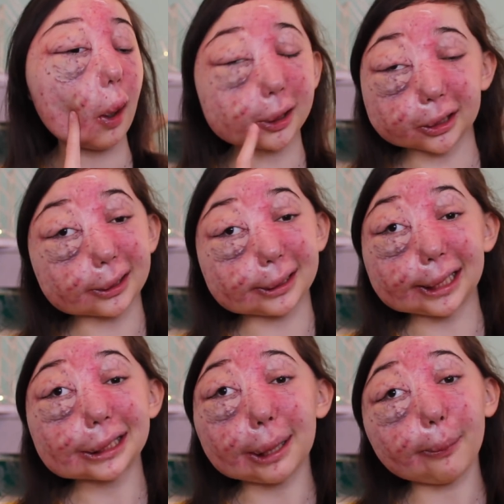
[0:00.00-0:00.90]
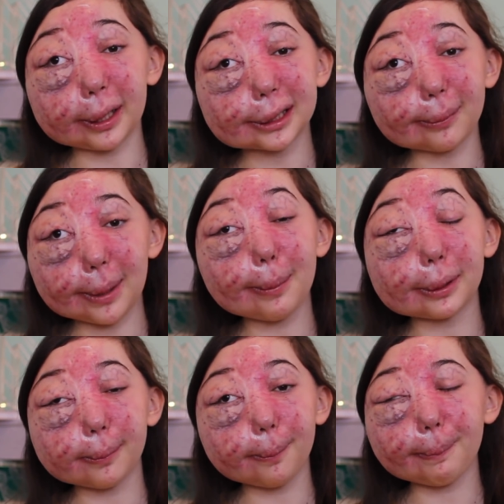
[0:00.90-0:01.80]
I just need something
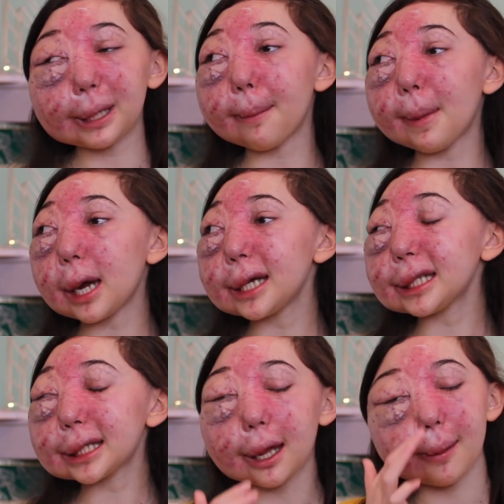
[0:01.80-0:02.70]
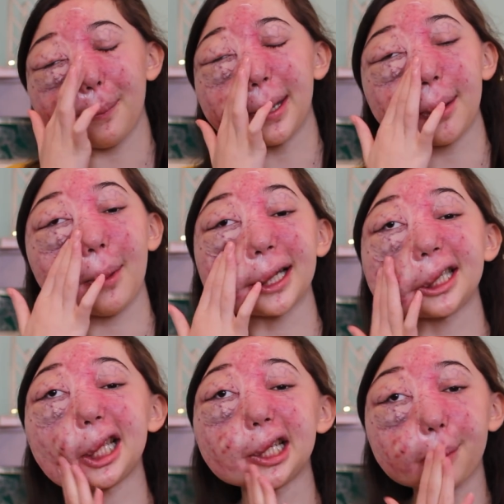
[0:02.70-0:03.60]
to
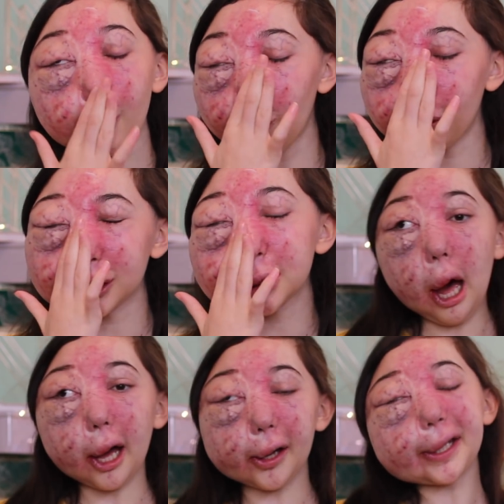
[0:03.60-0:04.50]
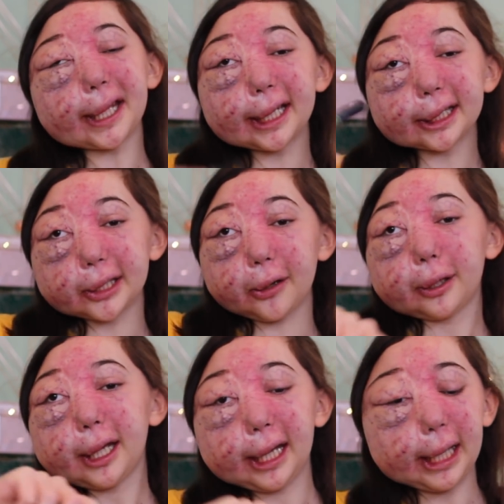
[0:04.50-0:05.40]
minimise these pores. Okie
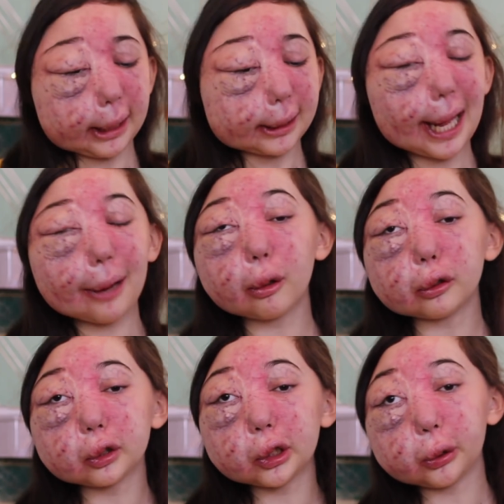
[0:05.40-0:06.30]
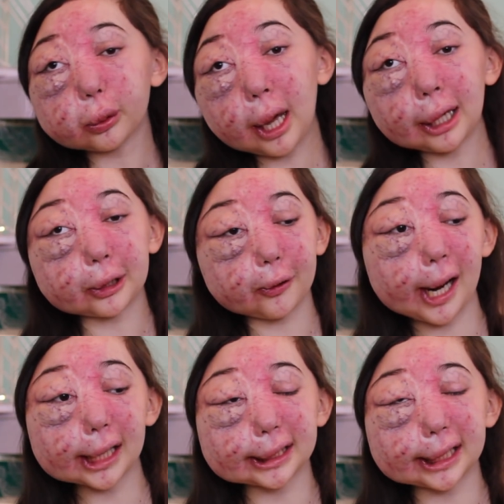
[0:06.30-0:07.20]
dokie, now on to colour
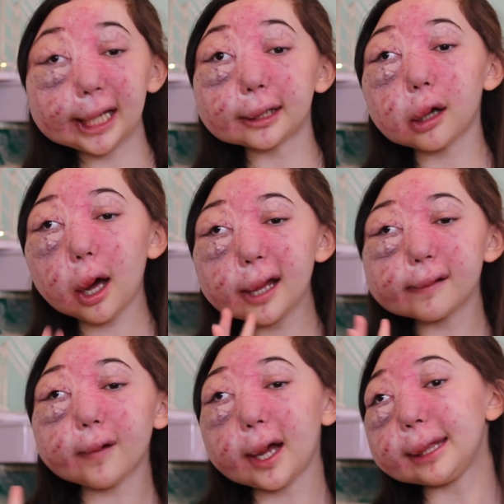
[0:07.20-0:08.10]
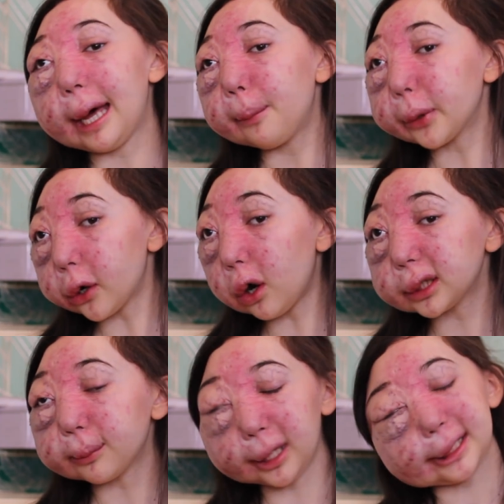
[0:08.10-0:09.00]
correcting. I find that
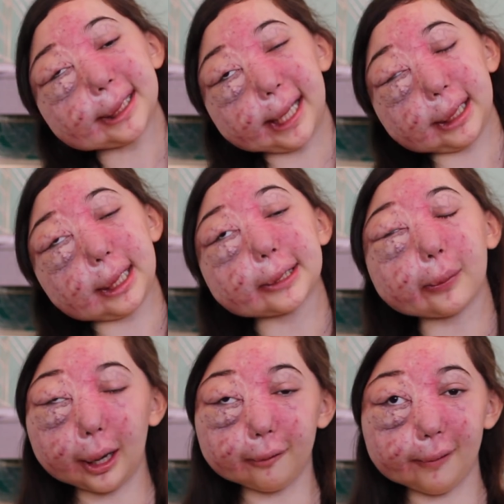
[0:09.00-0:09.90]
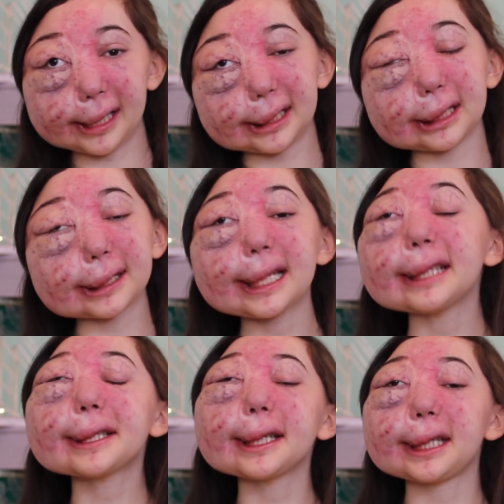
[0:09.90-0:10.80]
because my skin is quite red and
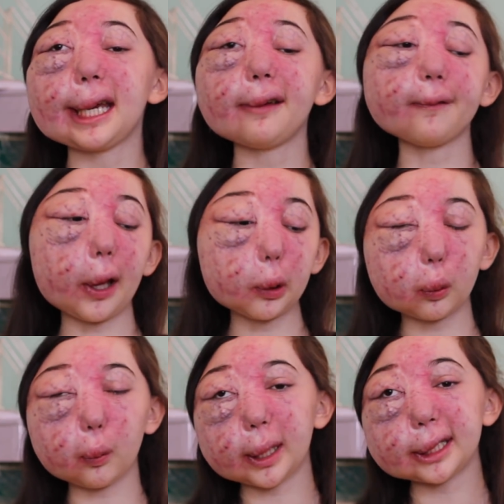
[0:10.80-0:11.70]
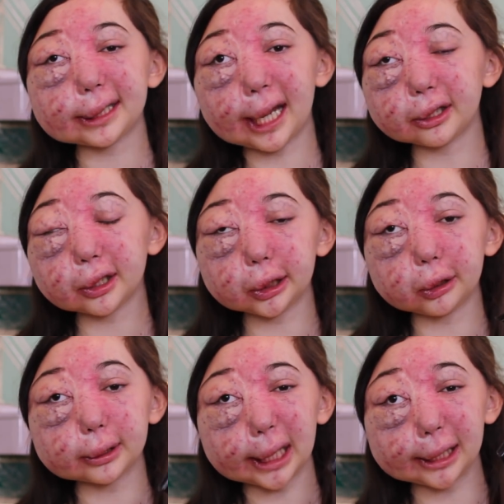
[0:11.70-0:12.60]
sensitive, I always tend to
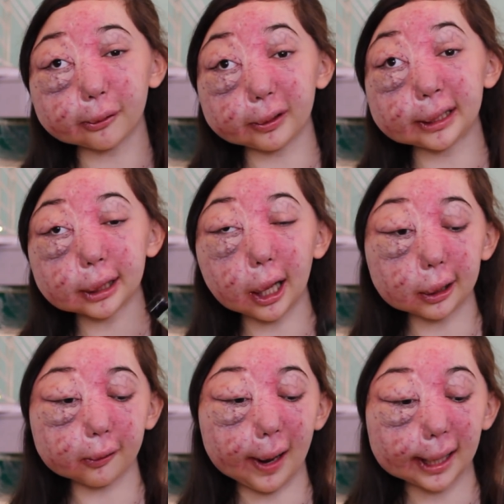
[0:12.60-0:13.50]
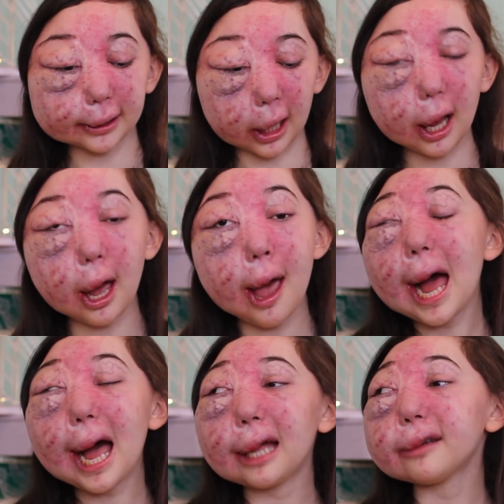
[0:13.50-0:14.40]
use a green colour corrector.
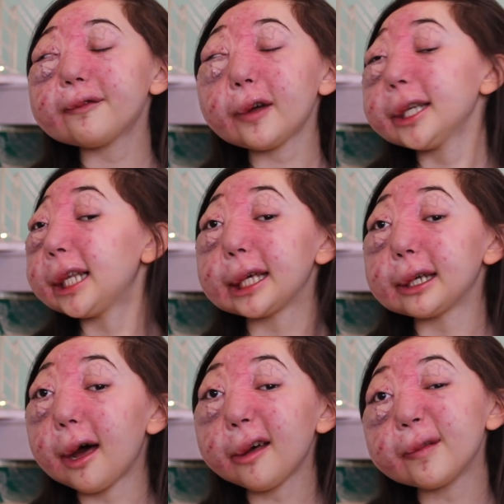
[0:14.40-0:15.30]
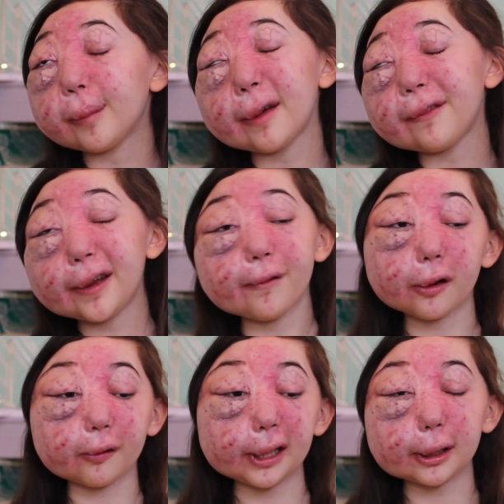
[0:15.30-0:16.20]
And funnily enough, my
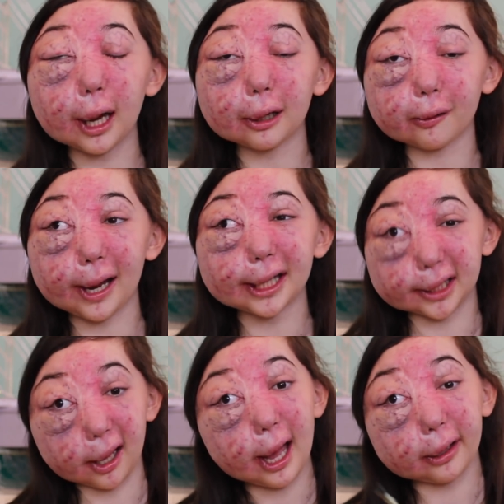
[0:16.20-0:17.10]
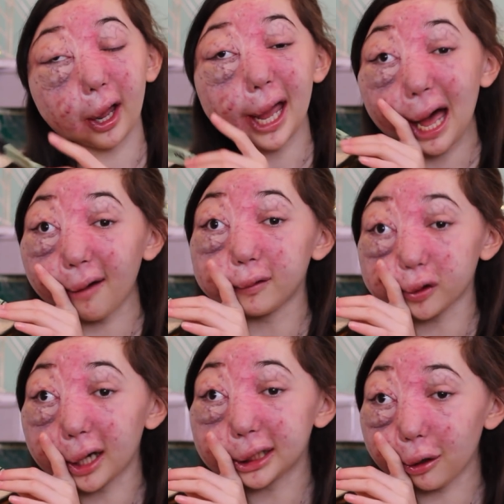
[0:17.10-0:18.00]
favourite green colour corrector, and I have
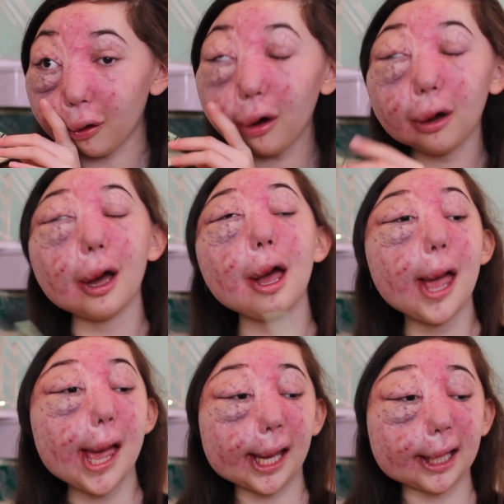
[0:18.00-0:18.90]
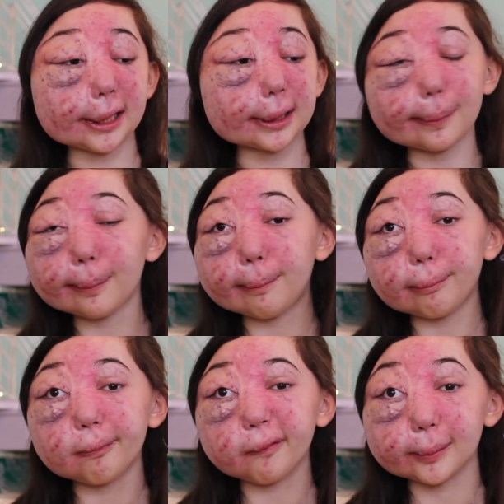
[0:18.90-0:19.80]
tried a lot, is
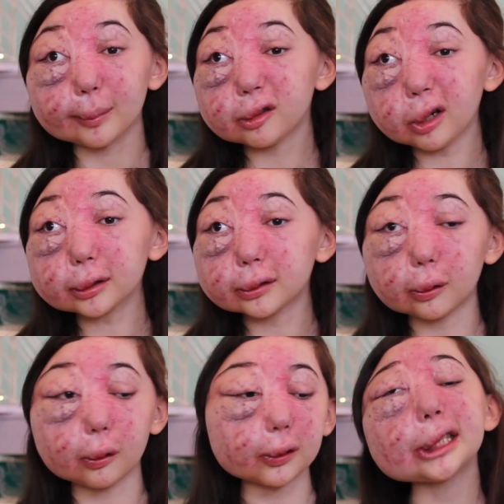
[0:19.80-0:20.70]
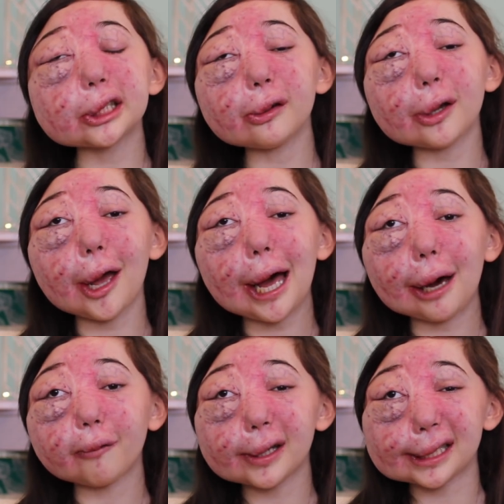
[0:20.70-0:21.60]
from the drugstore. I don't know
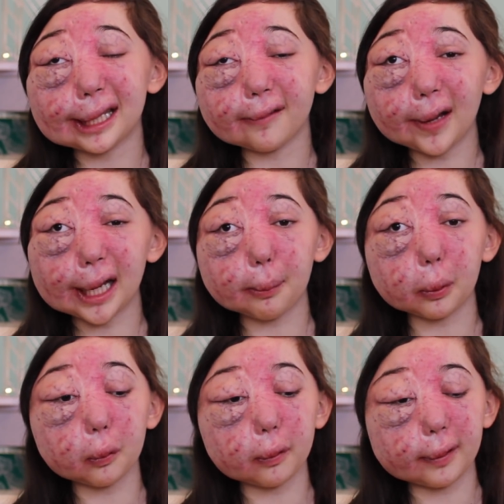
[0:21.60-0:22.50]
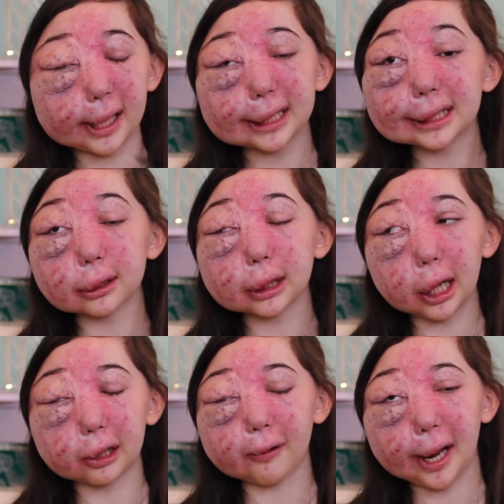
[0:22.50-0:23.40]
how readily available this
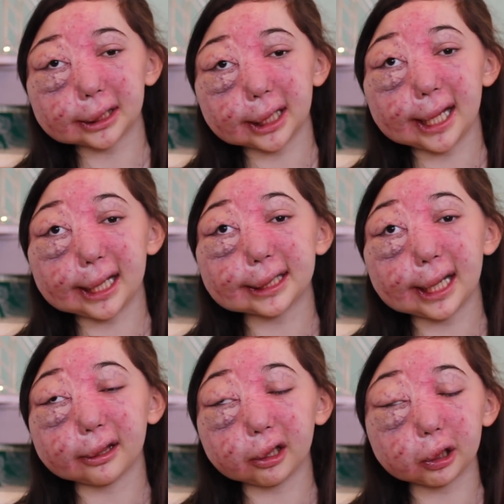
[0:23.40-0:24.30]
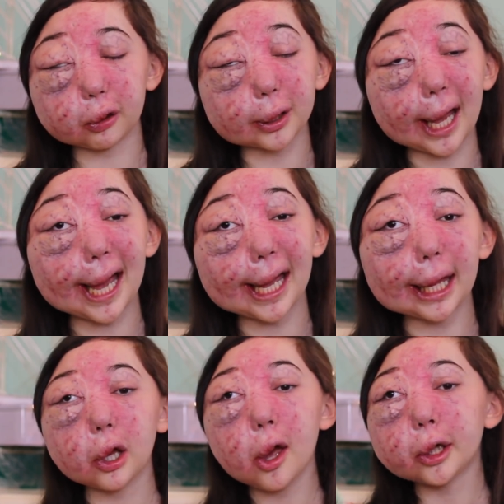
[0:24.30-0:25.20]
colour corrector is in the
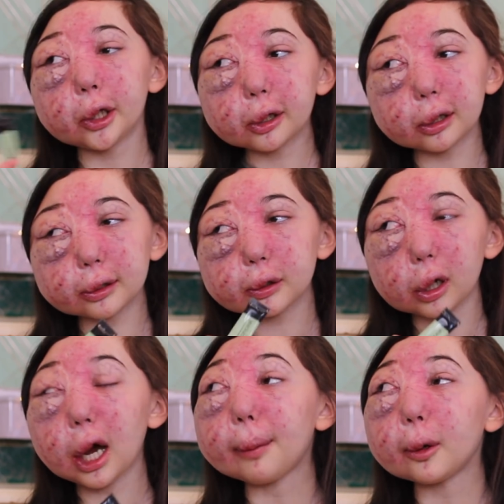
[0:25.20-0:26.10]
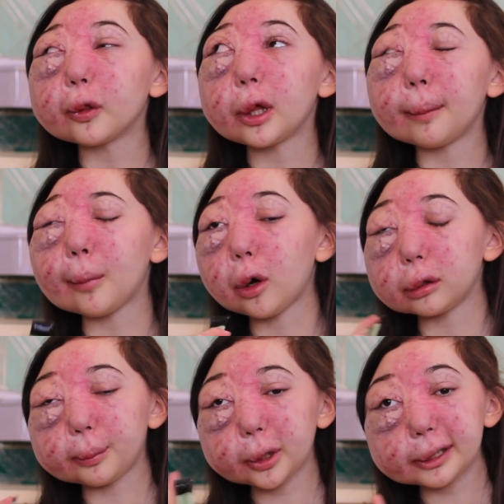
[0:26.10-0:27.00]
UK. You can stock up on them
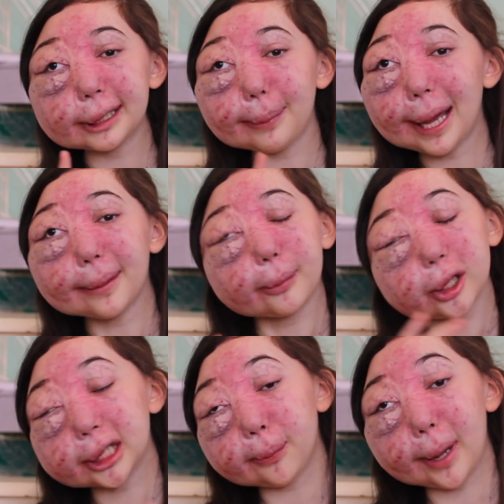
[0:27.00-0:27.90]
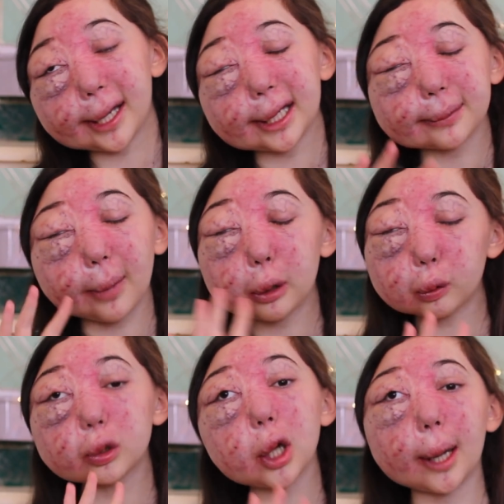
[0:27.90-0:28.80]
on Beauty Bay. Beauty Bay is my
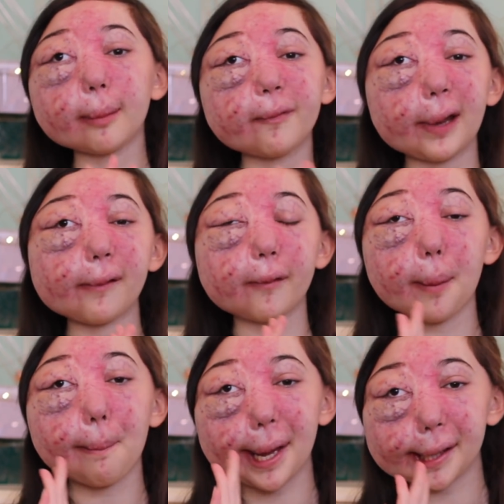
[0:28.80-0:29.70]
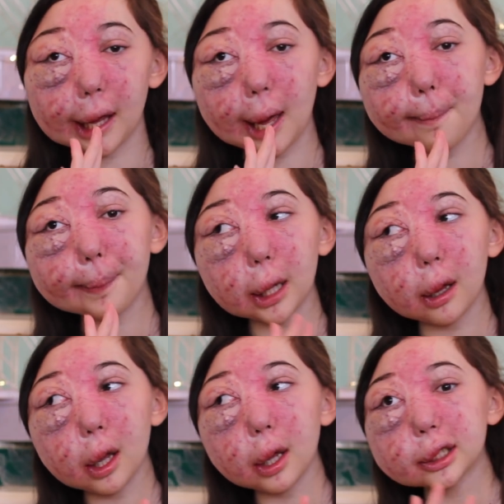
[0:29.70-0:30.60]
all-time favourite makeup
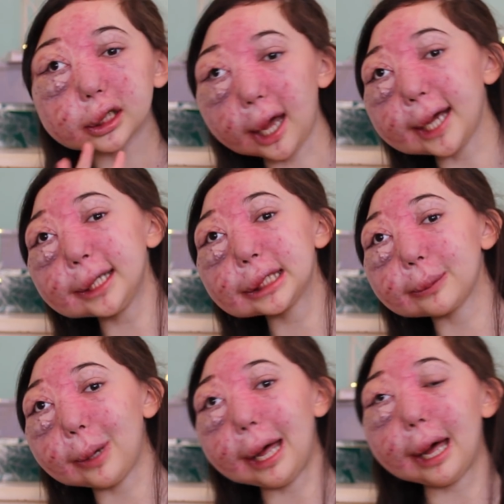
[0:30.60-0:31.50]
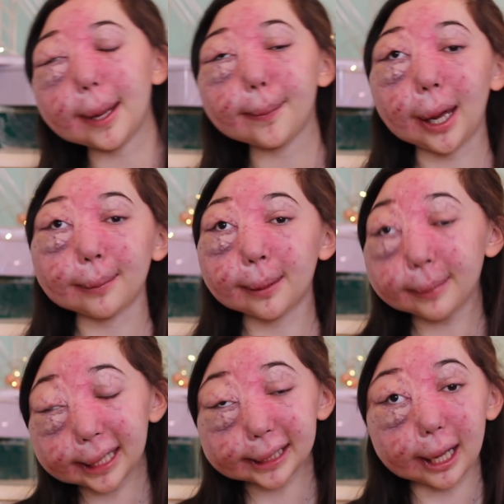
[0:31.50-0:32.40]
site where I buy my
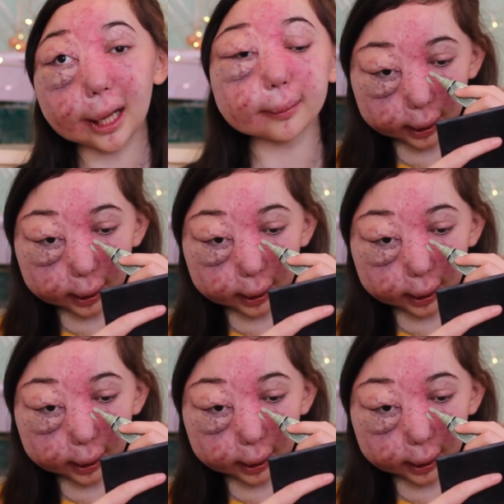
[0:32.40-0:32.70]
makeup.